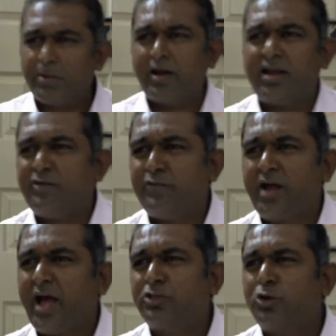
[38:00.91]
in my life when
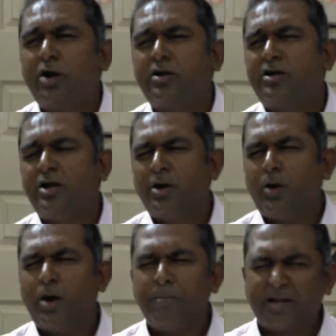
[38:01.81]
I thought
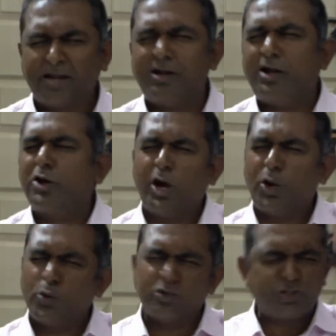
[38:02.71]
a particular
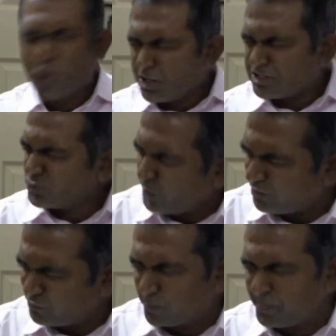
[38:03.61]
girl was God's
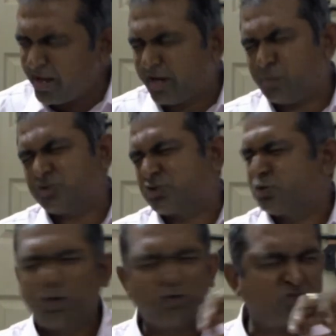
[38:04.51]
will for me, and I was
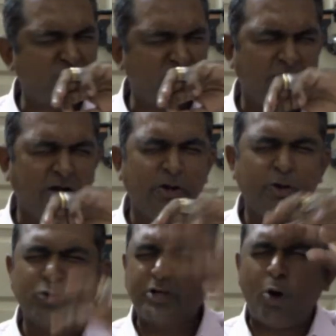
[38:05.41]
so
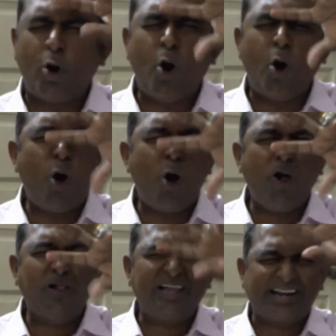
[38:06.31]
using
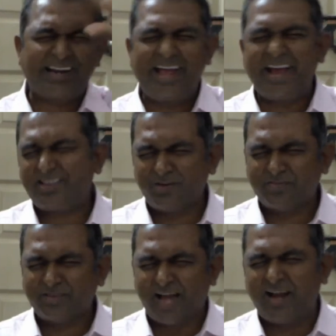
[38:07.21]
all the
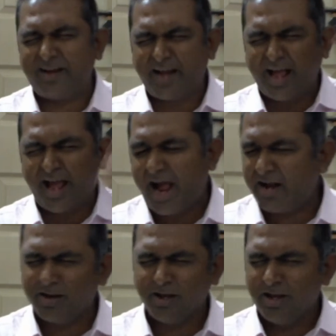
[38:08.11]
creative talent that I
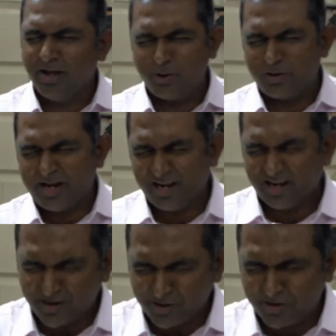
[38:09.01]
had, you know, writing
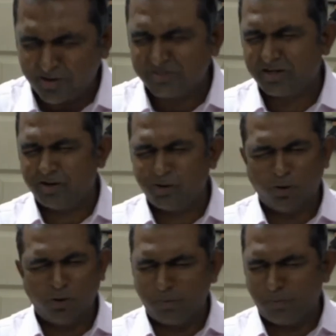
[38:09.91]
letters and, you
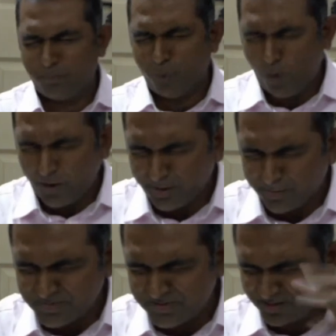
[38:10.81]
know, poems